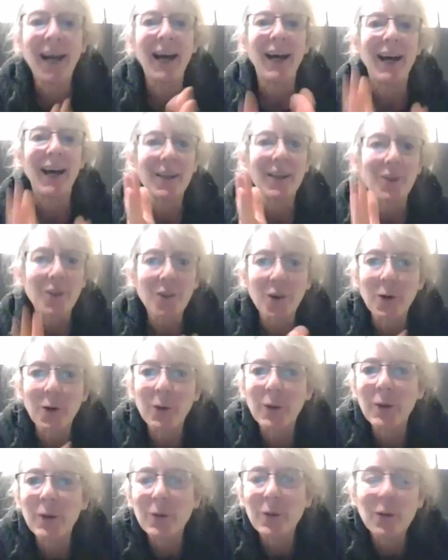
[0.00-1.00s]
And
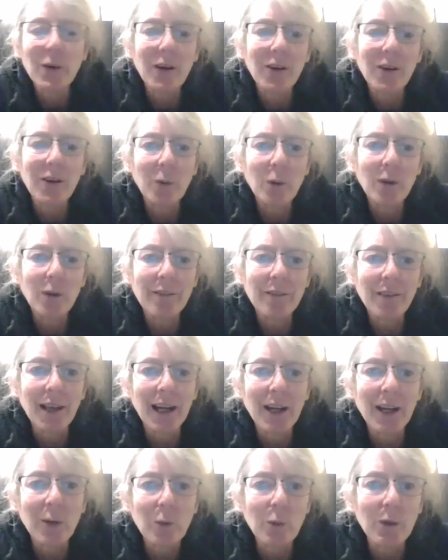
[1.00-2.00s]
so all of
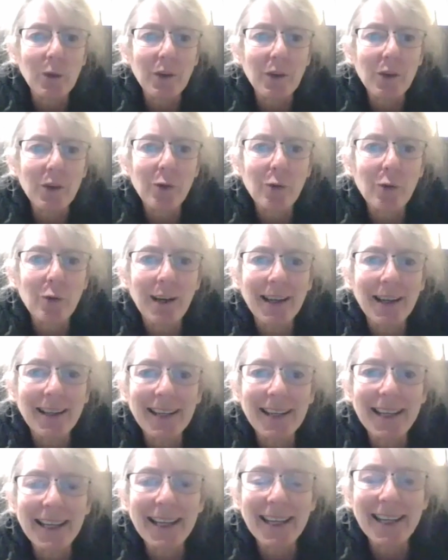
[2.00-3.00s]
that was
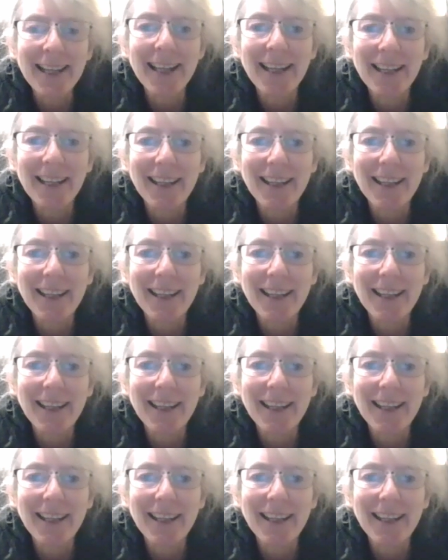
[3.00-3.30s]
fairly